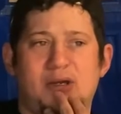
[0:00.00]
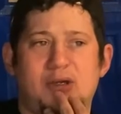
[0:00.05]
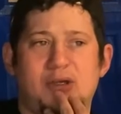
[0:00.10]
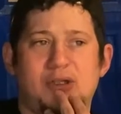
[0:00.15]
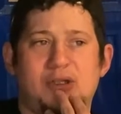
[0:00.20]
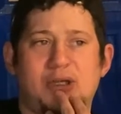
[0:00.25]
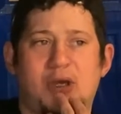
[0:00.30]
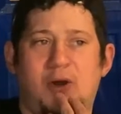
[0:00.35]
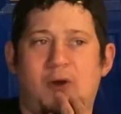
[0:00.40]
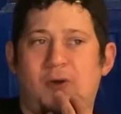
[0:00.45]

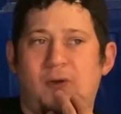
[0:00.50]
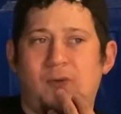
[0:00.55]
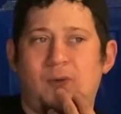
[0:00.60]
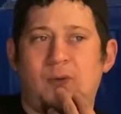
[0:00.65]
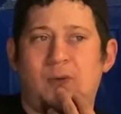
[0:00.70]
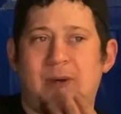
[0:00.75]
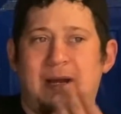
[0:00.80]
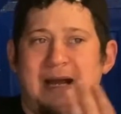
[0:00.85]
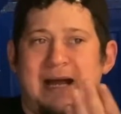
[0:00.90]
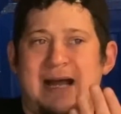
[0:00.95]
So
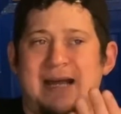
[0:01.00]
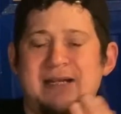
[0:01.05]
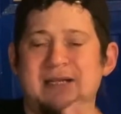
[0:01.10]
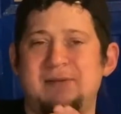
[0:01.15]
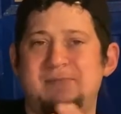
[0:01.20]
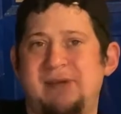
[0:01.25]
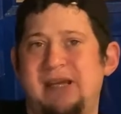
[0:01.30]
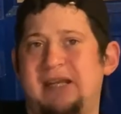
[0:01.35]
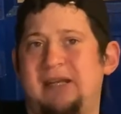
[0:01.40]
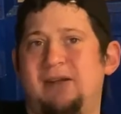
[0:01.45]
I
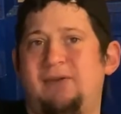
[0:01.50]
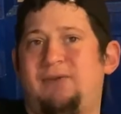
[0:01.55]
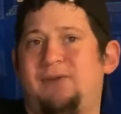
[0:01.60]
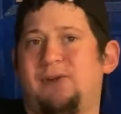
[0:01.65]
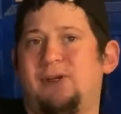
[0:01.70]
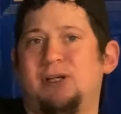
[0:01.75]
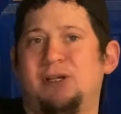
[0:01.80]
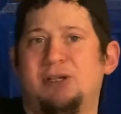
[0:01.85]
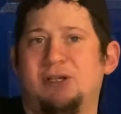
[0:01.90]
debated for a